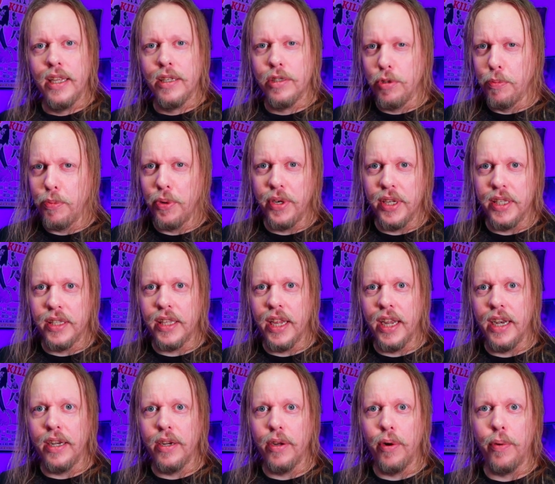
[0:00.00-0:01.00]
Super
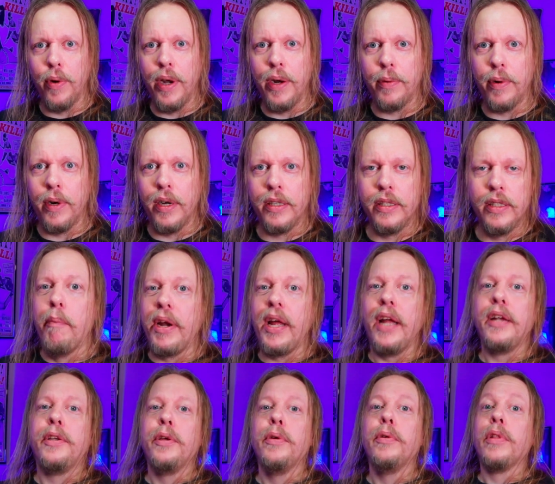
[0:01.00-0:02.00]
Nintendo era. But
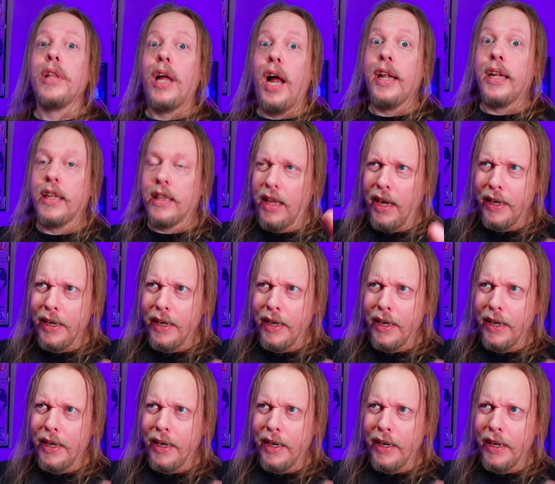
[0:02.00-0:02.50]
I do like